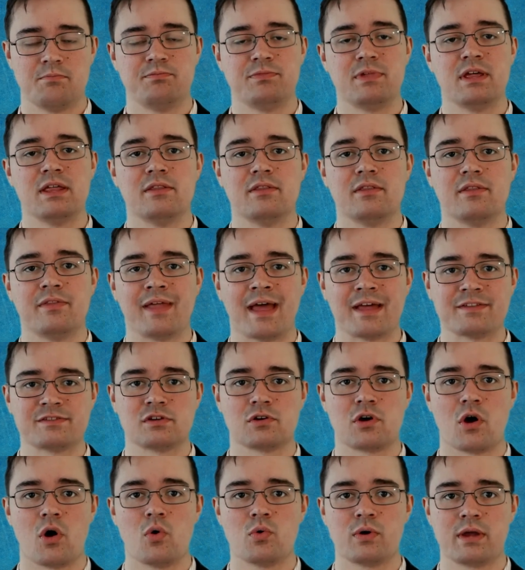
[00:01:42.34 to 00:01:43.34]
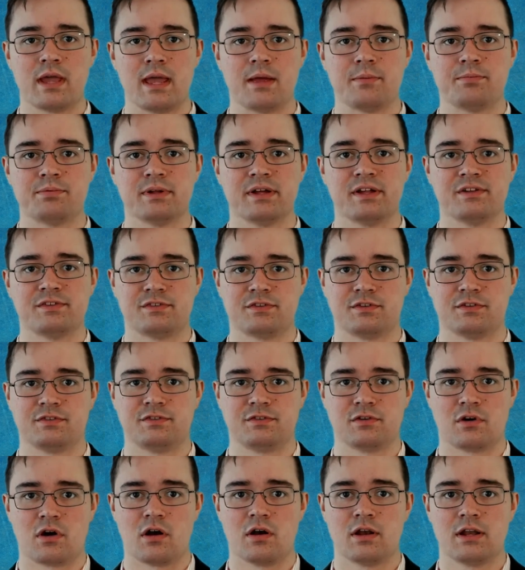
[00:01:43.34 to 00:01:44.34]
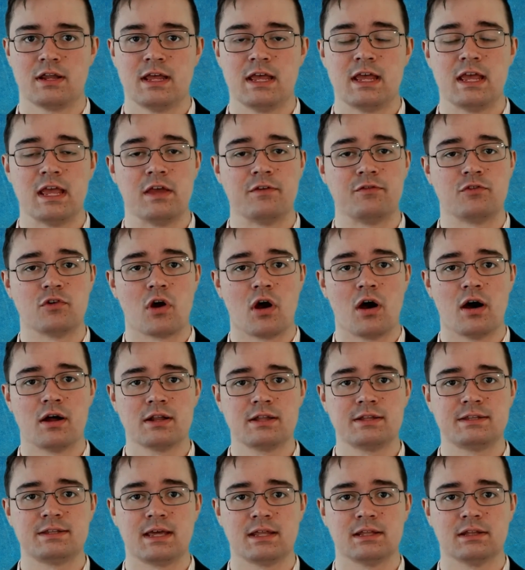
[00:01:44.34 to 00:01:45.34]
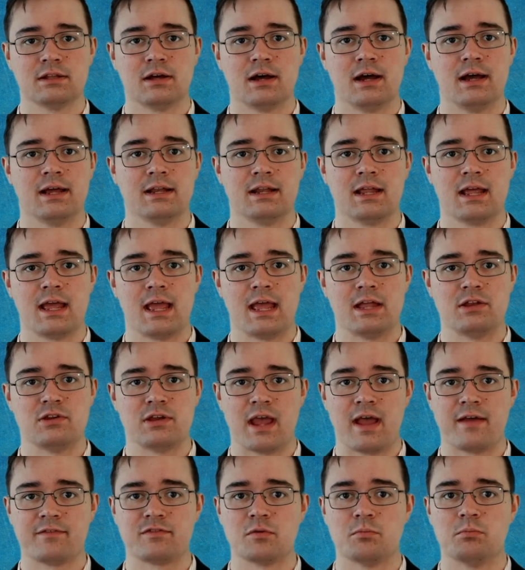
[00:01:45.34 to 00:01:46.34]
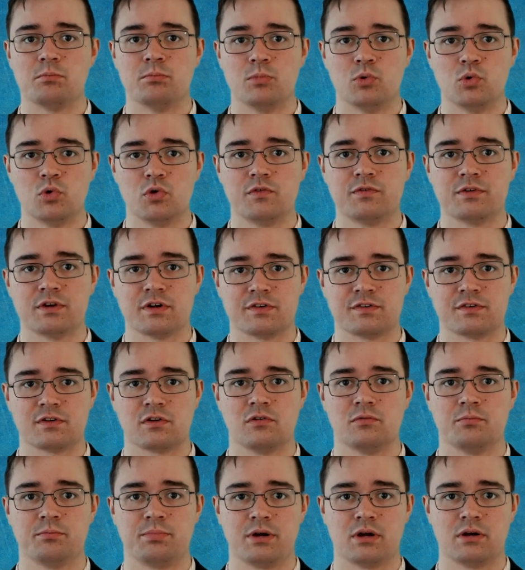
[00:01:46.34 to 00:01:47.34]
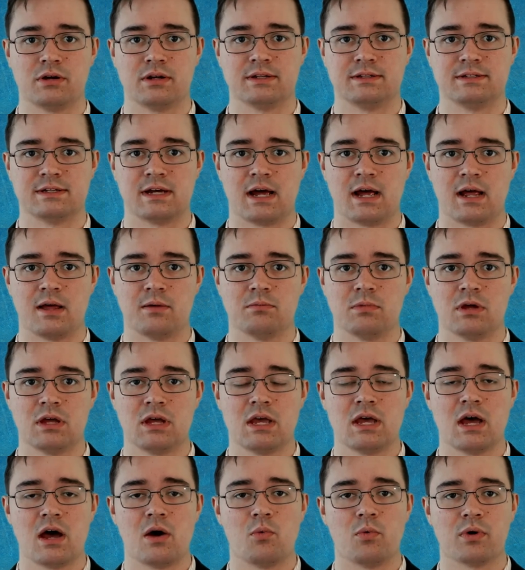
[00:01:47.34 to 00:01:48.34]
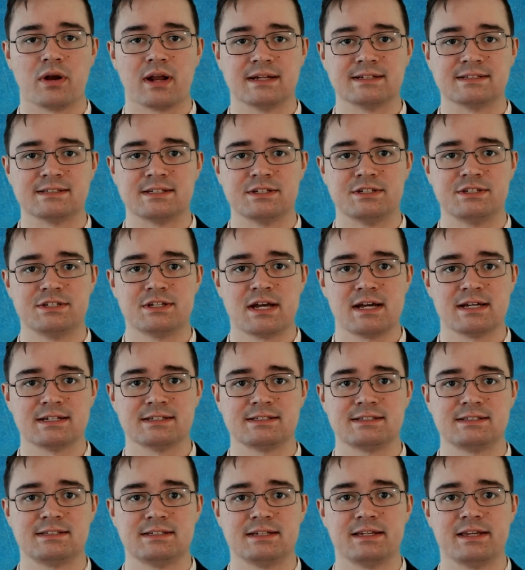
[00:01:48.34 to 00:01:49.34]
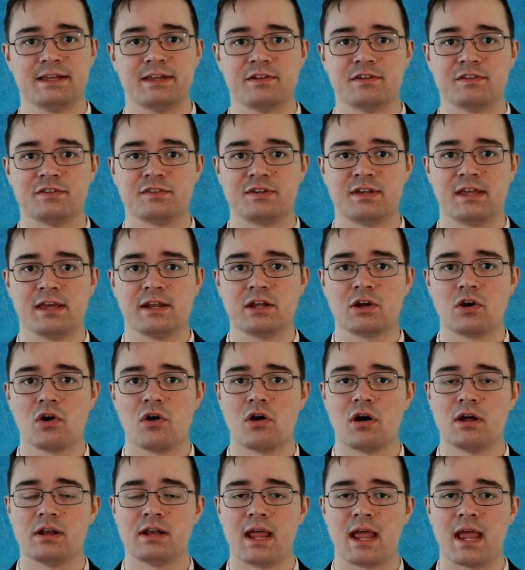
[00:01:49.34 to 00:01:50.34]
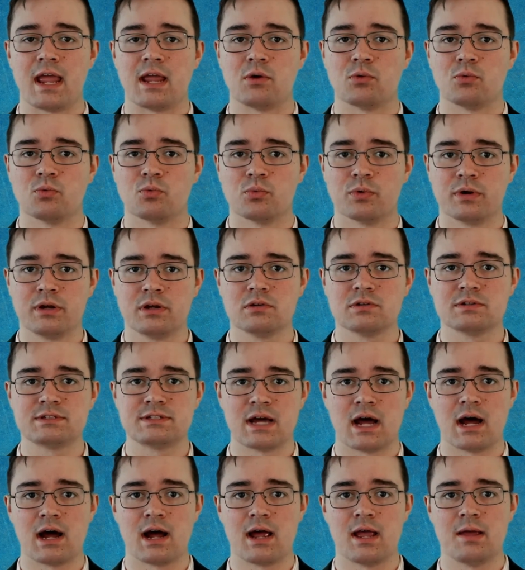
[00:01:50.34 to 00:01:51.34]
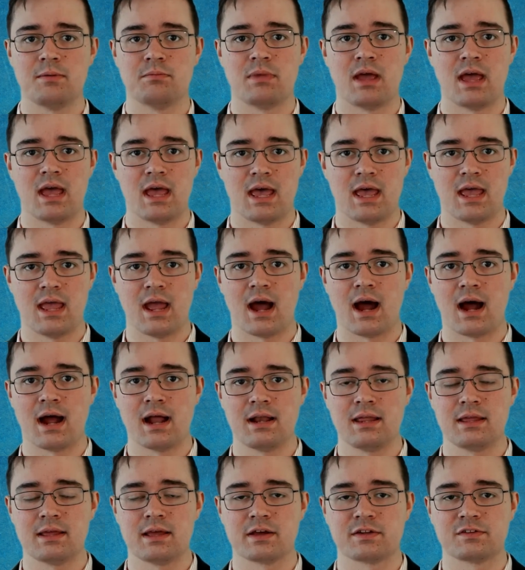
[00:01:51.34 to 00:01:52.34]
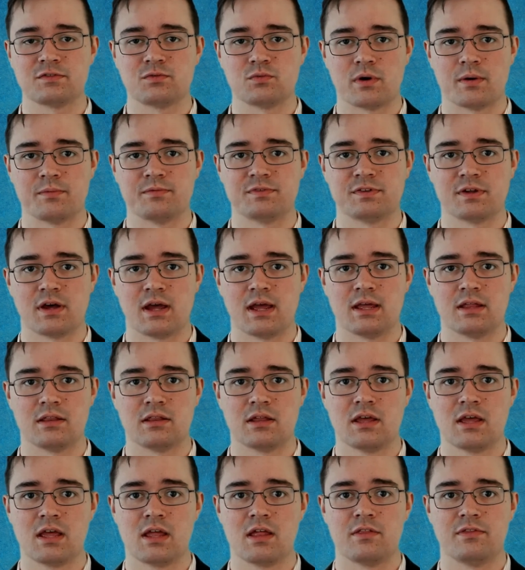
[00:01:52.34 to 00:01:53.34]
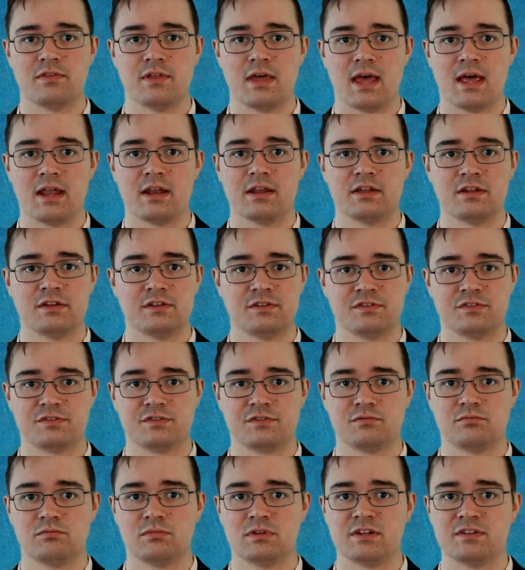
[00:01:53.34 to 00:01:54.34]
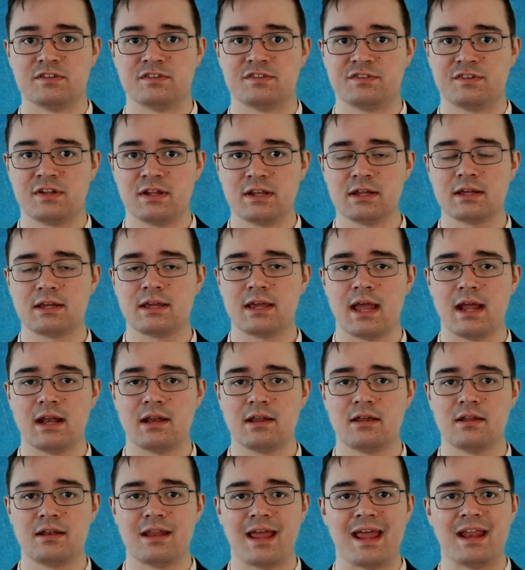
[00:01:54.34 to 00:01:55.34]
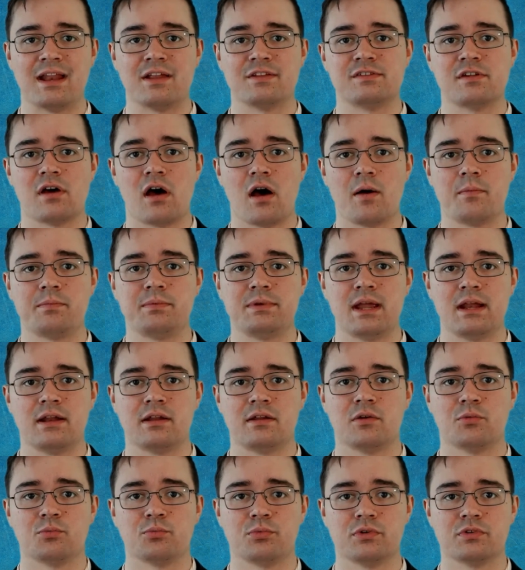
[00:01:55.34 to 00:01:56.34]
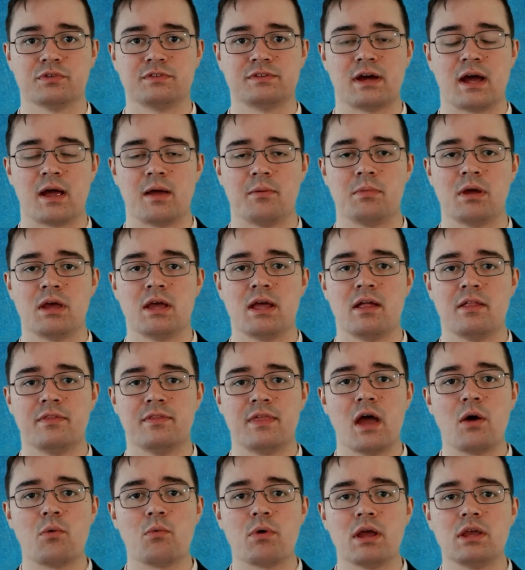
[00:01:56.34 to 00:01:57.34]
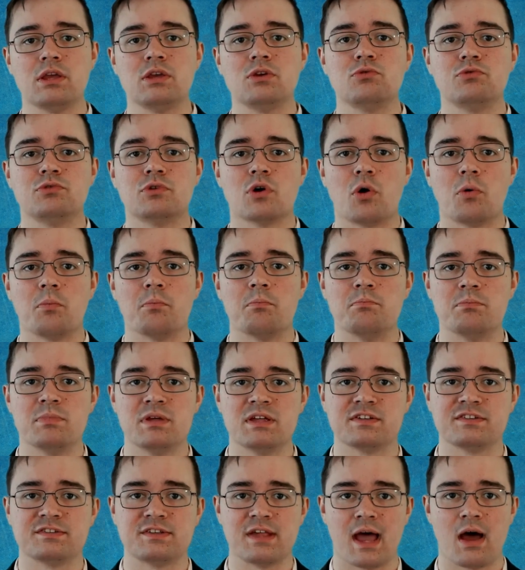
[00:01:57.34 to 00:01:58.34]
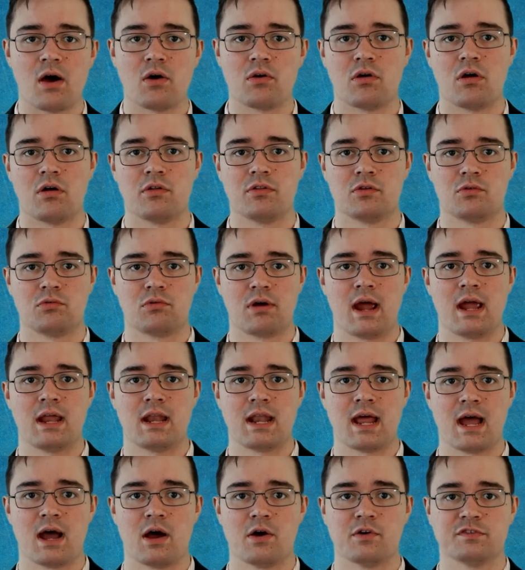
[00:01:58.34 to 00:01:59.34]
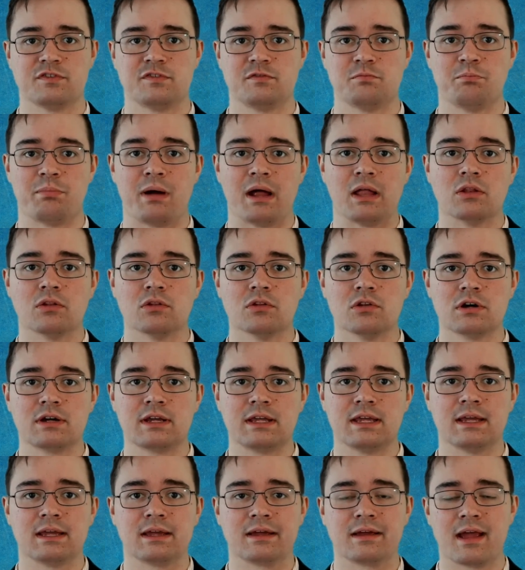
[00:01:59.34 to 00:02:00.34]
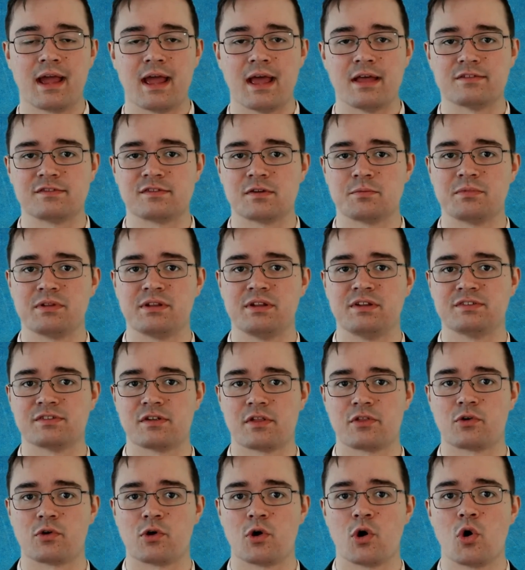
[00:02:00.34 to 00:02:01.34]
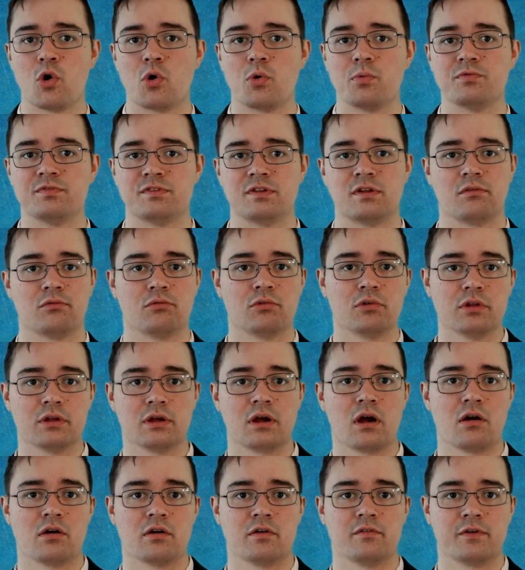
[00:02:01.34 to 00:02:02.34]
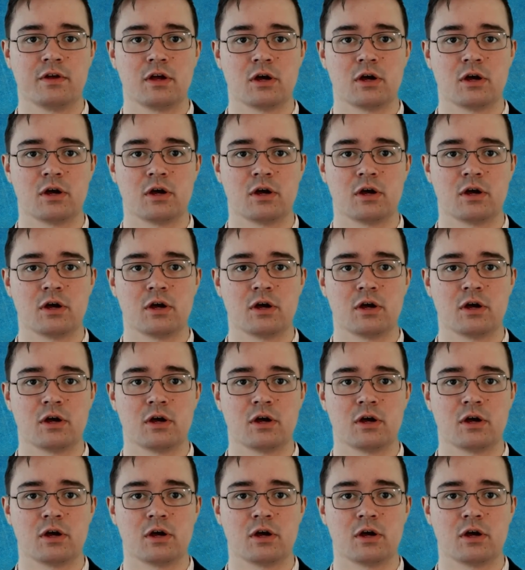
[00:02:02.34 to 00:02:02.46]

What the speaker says: then that's an okay place to start. If you're on a deadline and you have to move in a certain period of time, what I suggest is getting on a real-time IDX website that is syndicated and it's updated in real time. That way you don't miss out on the right house by looking at some of these other homes that really aren't